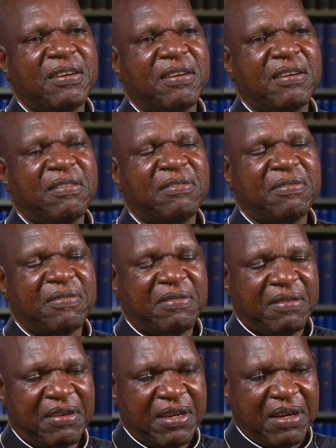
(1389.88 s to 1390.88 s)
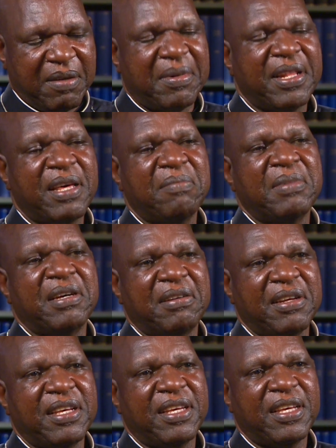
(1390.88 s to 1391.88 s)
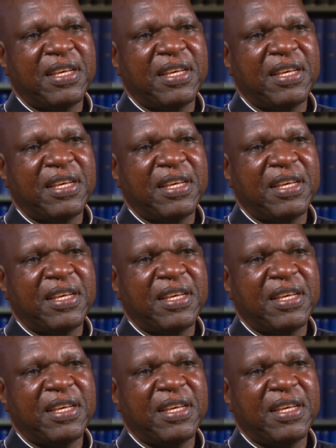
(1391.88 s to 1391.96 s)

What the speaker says: of our Mother Mary,